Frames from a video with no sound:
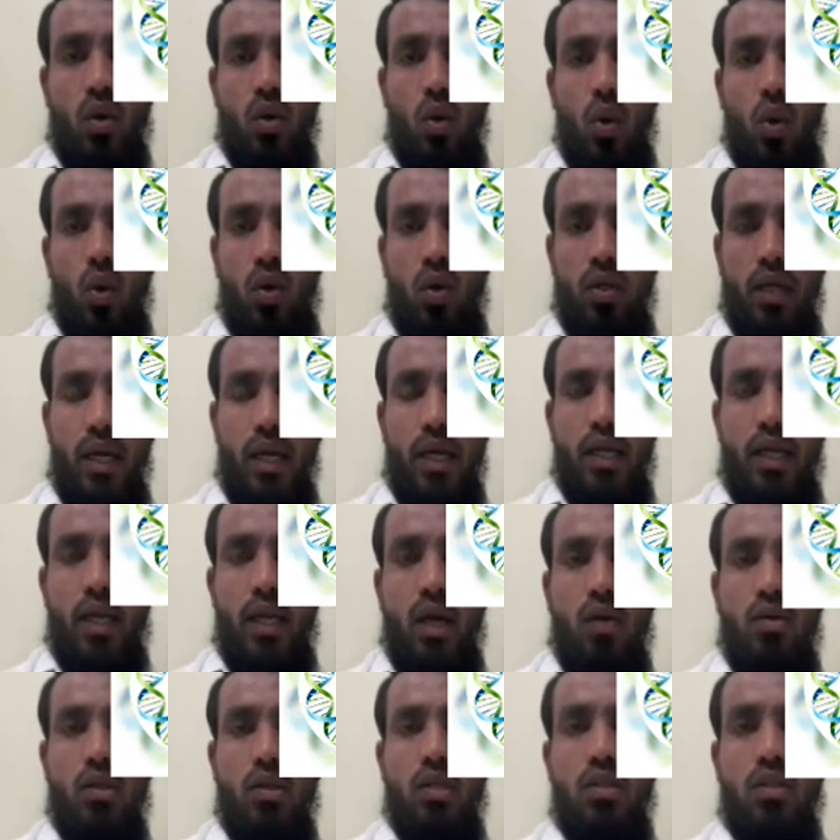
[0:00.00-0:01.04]
grown and
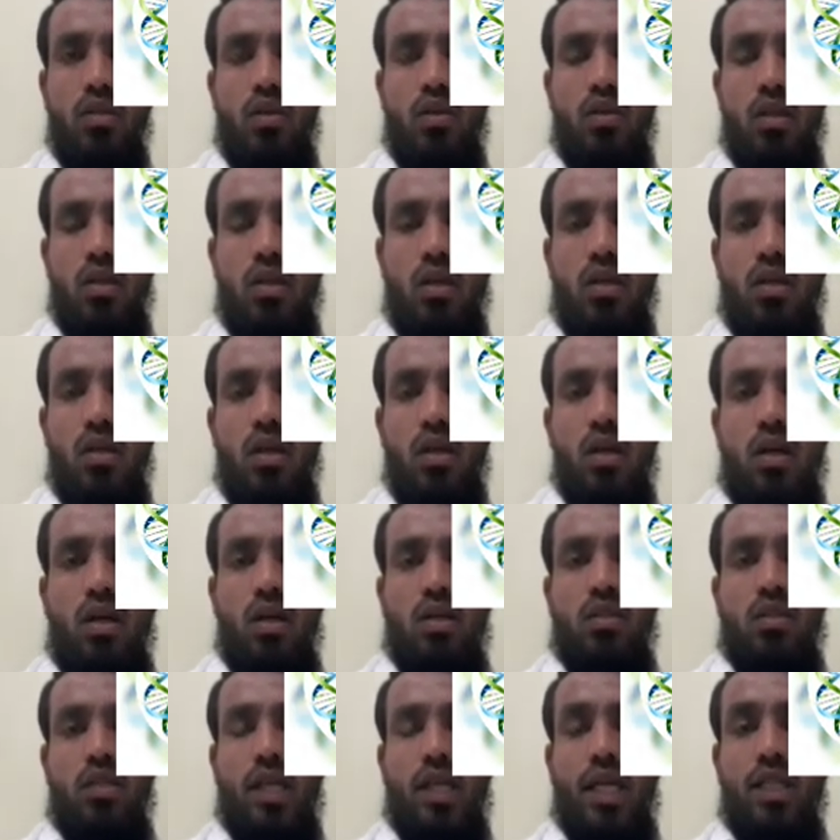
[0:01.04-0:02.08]
now it is on the
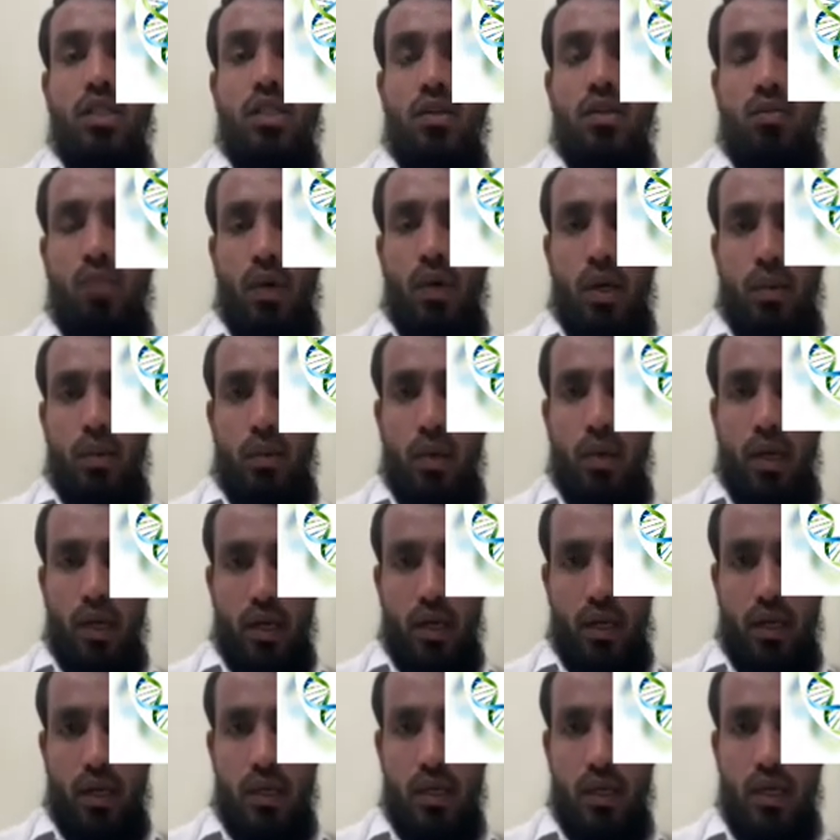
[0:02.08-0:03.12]
stage of
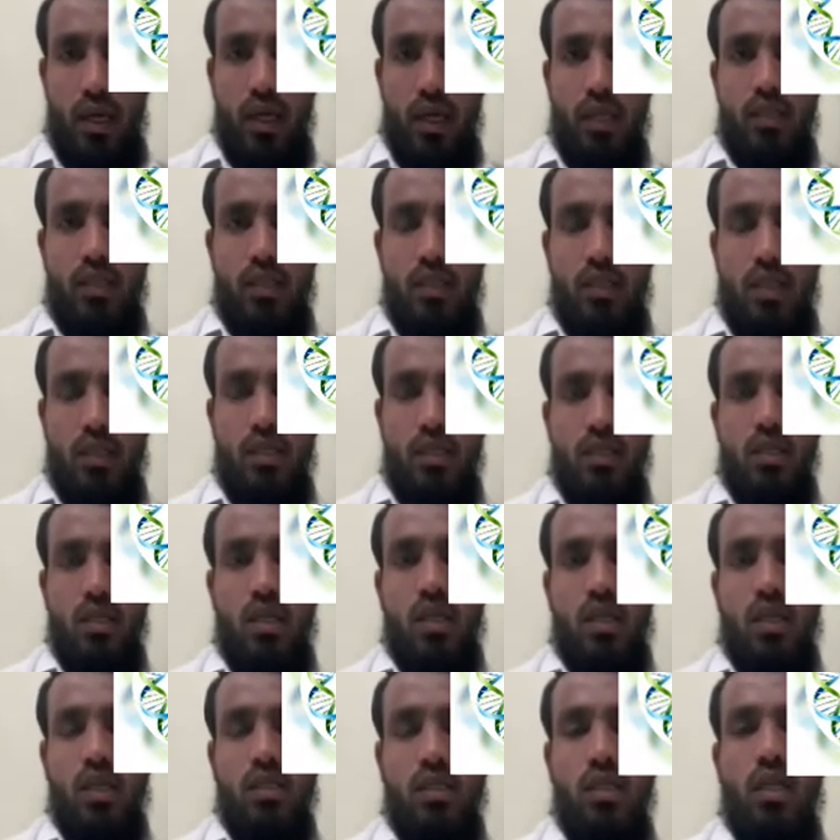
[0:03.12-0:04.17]
permanent, right?
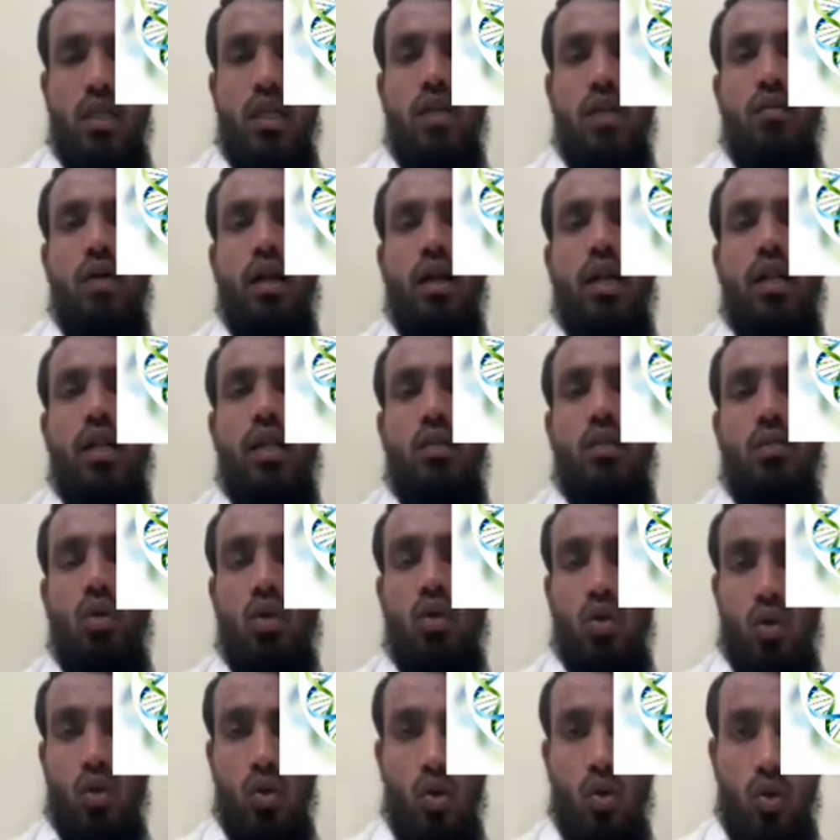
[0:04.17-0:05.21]
It doesn't require any
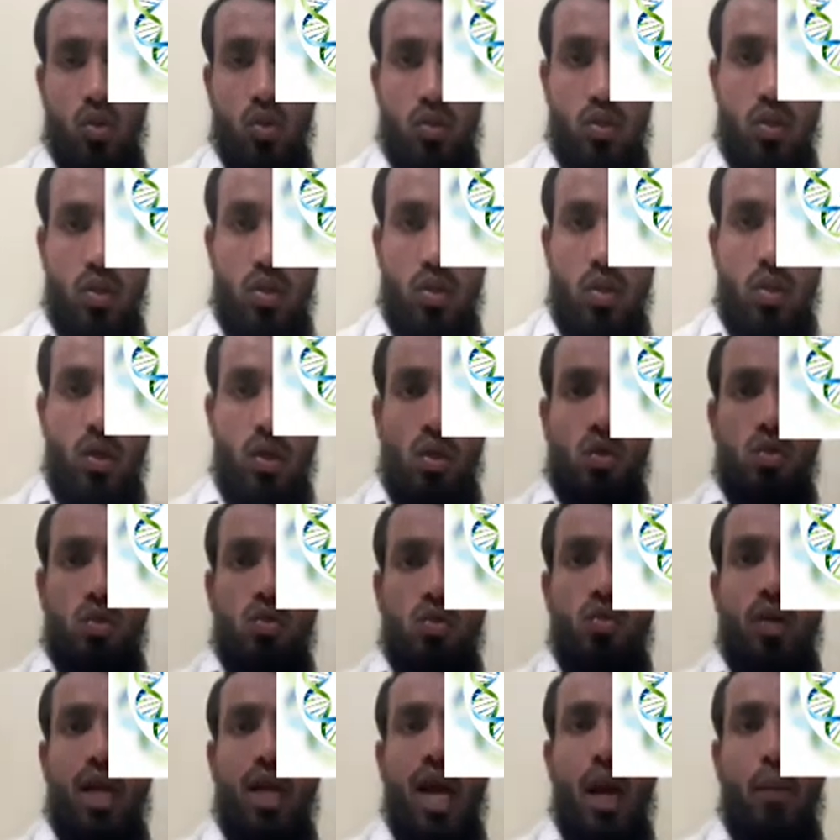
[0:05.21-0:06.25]
more growth.
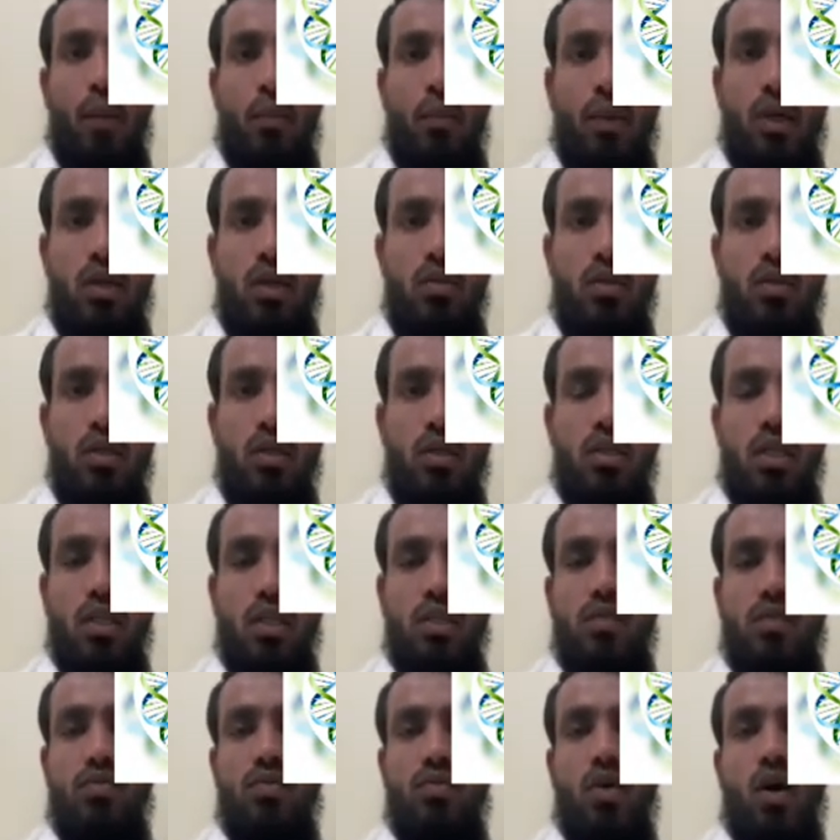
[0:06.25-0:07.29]
So what happened to the
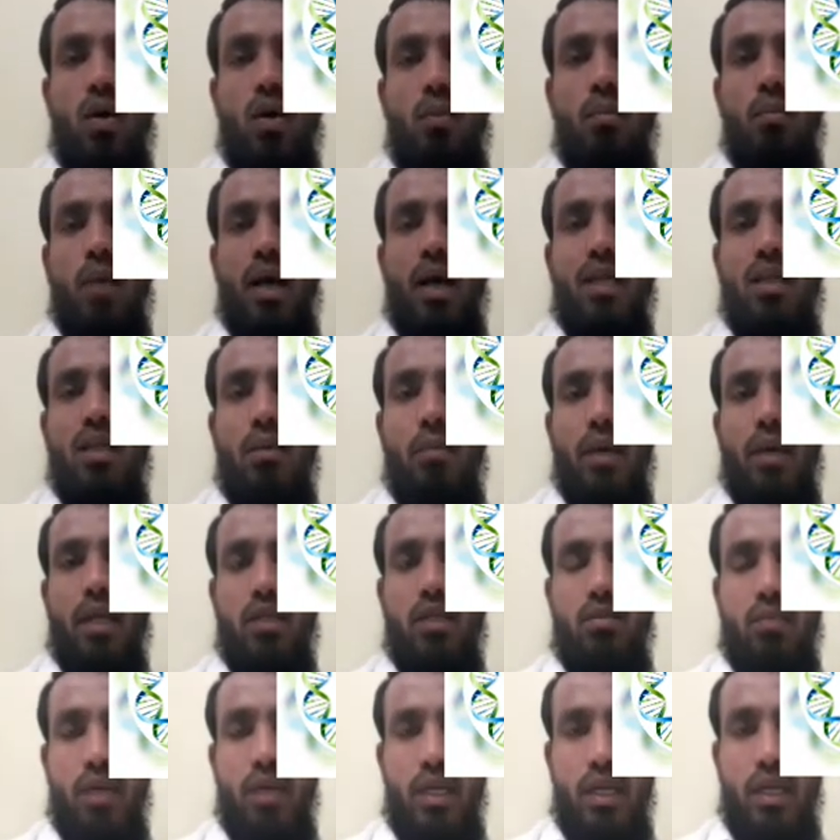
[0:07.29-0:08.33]
cells formed by the
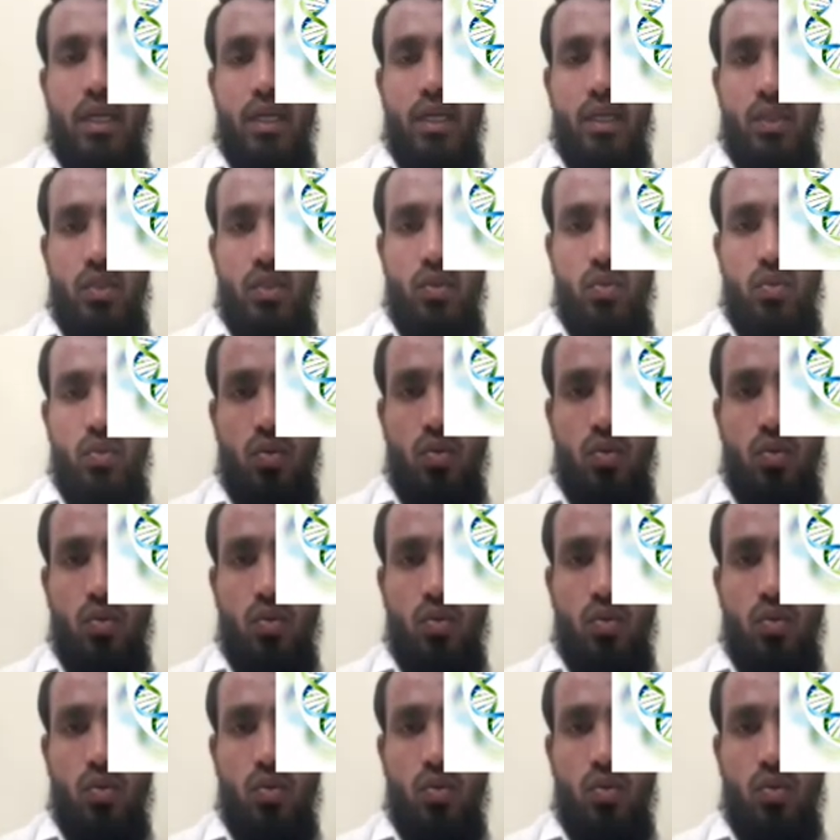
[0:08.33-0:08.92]
marismatic tissue?